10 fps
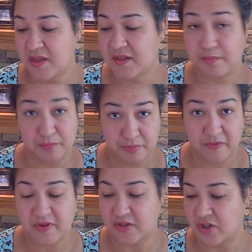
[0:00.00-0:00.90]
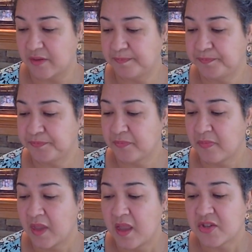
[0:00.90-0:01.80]
this provision,
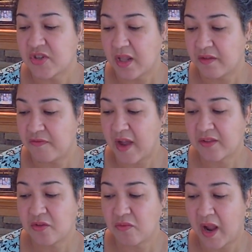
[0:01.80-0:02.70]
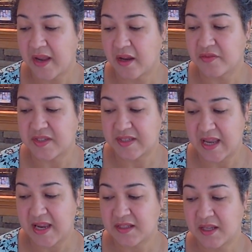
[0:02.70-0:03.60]
shall affect the right of
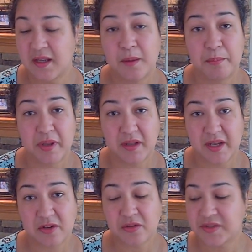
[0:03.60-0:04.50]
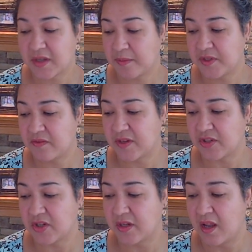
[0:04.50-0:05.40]
state, political
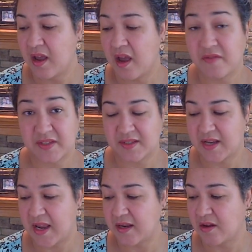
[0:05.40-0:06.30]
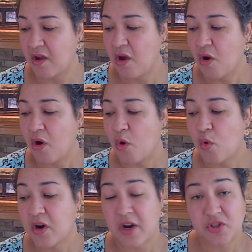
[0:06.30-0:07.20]
subdivision of a state,
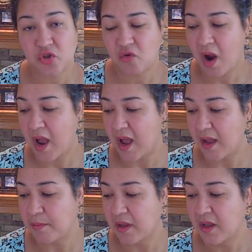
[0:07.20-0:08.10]
or a tribe